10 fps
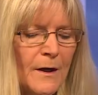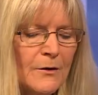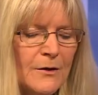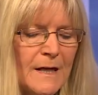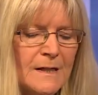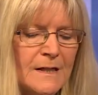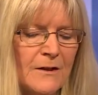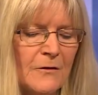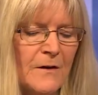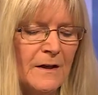other things can
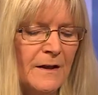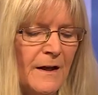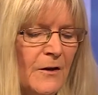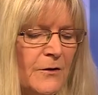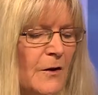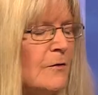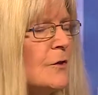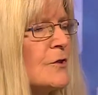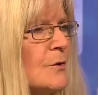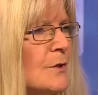affect the health of
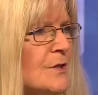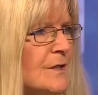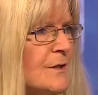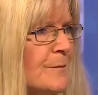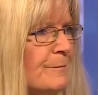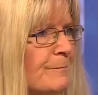your sewage system?